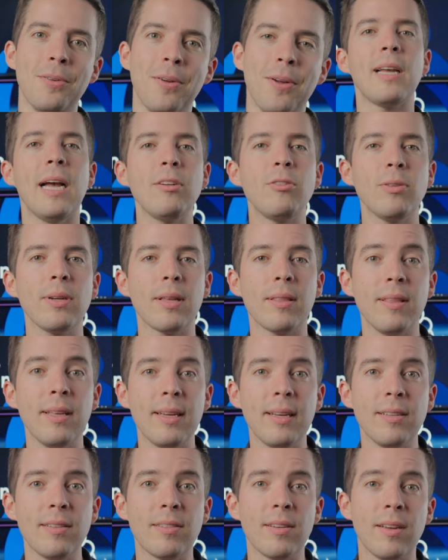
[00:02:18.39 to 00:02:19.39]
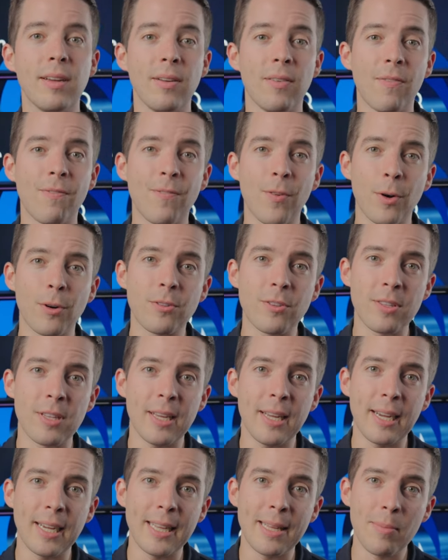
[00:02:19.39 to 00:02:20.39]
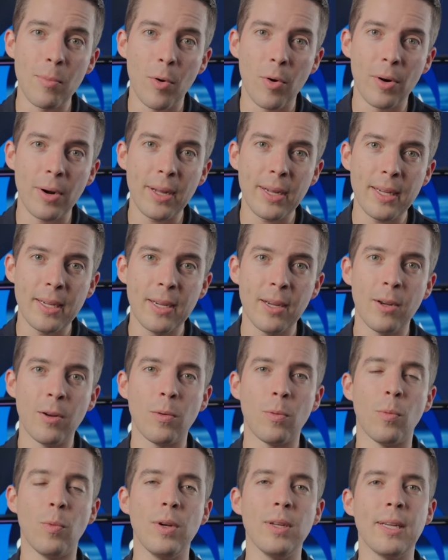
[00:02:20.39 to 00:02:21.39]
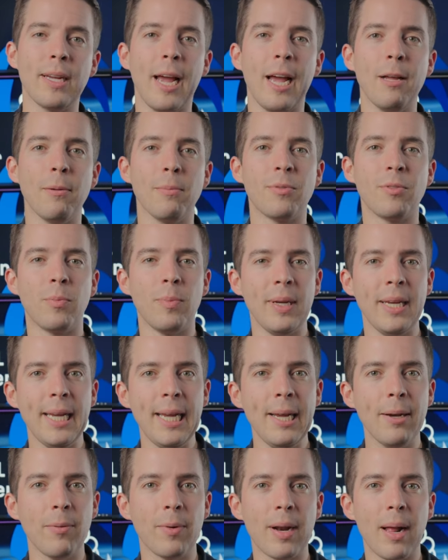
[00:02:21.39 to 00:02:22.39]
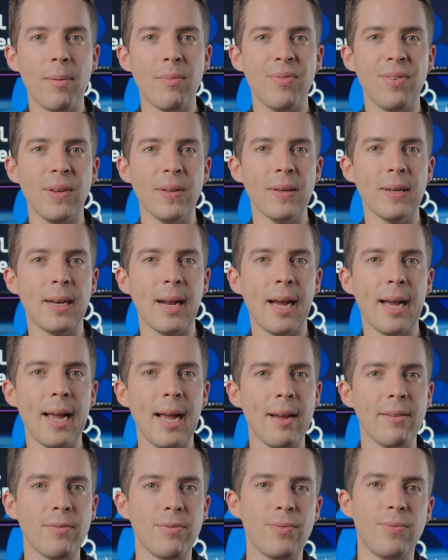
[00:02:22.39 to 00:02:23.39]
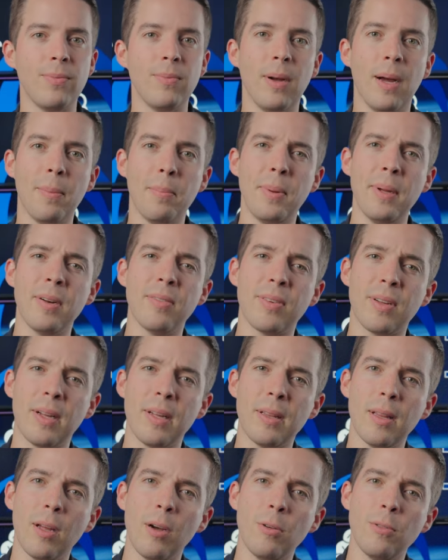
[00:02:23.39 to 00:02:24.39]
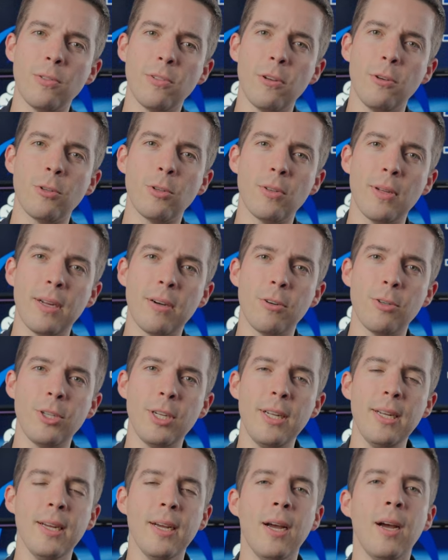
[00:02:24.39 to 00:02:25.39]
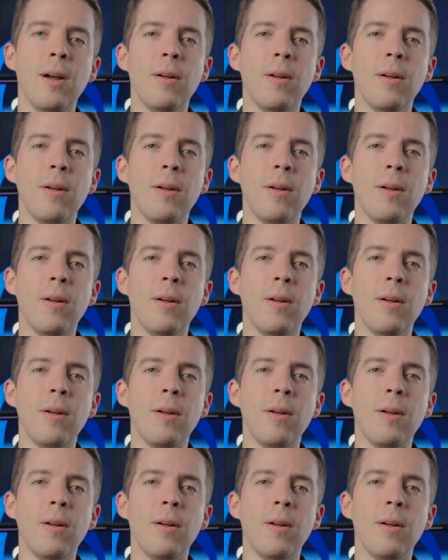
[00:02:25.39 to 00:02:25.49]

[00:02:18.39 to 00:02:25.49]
Scheduling things first thing in the morning really helps me when I'm feeling I have a bit of a low social energy.